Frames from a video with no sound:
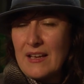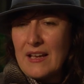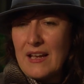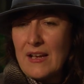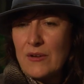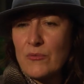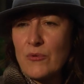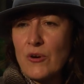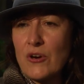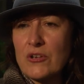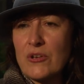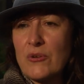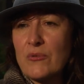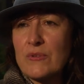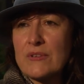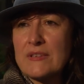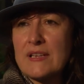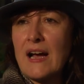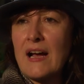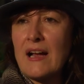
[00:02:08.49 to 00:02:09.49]
and working
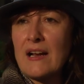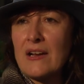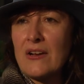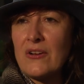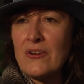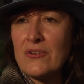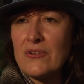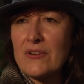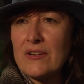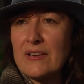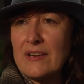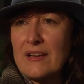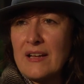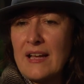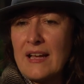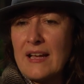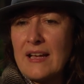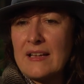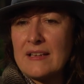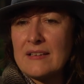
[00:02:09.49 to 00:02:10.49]
with dialogue
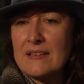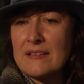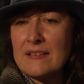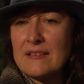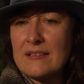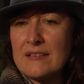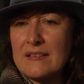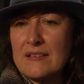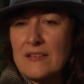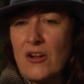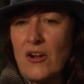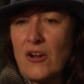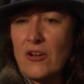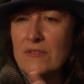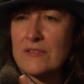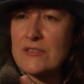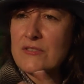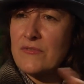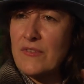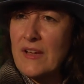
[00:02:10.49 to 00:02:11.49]
and all
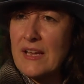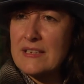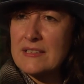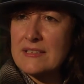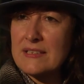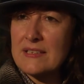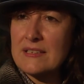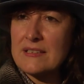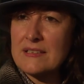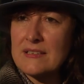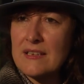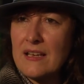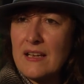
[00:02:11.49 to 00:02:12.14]
these faces.